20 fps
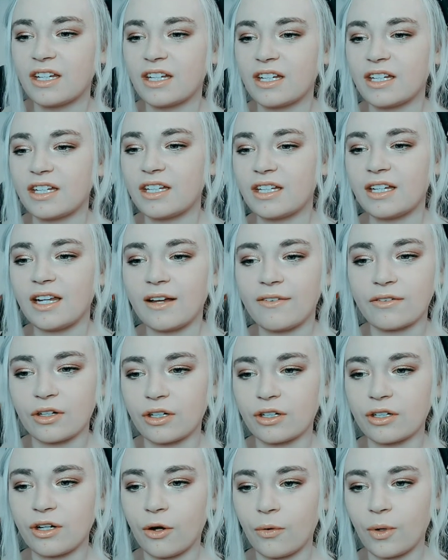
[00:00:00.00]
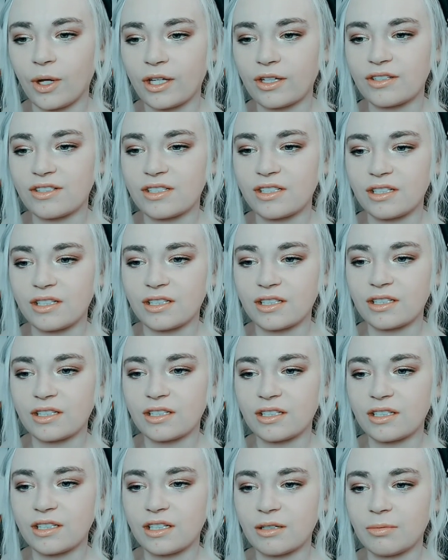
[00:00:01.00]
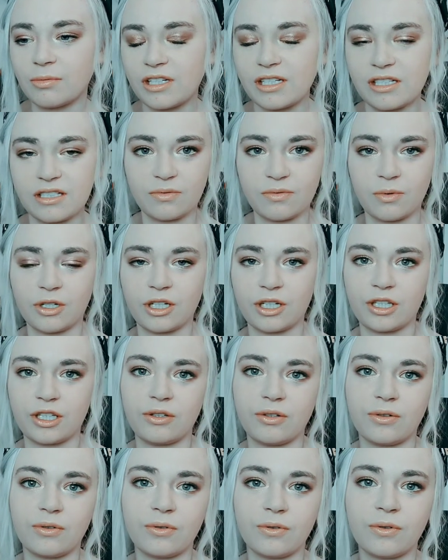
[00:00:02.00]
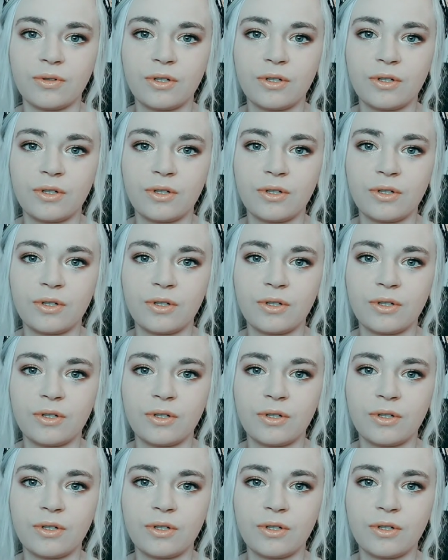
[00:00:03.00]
never going to a place where you,